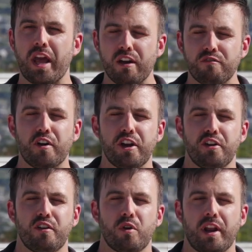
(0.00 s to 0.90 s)
to have fun,
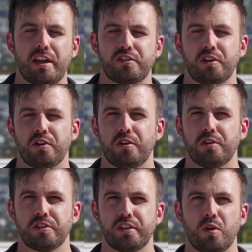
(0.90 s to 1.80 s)
everyone has the
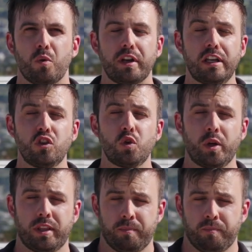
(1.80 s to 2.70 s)
cars and they want to
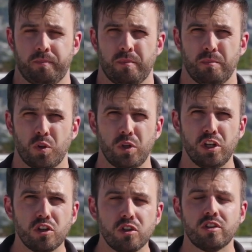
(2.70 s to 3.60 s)
enjoy them. But we
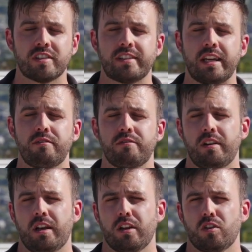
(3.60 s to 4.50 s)
need to do a safe
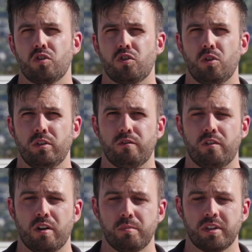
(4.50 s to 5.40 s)
and controlled
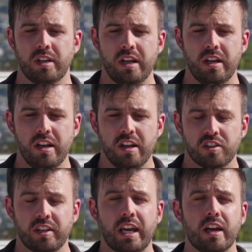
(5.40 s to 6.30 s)
environment.
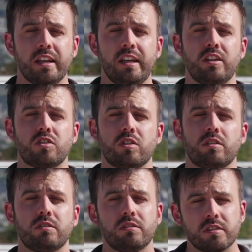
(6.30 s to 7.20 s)
So yeah, it is
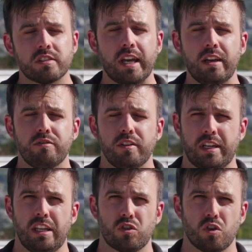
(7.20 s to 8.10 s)
safe,
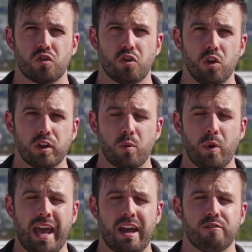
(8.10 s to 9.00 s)
it is controlled, and
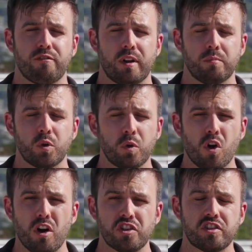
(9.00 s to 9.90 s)
we have fun, but we
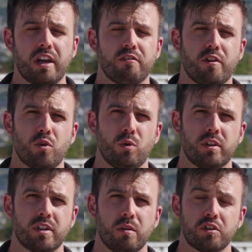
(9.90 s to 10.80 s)
can't just have fun all
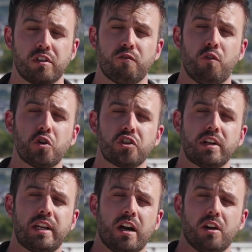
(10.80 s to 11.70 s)
the time, because
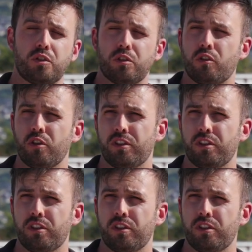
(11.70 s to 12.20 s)
unfortunately out there on the road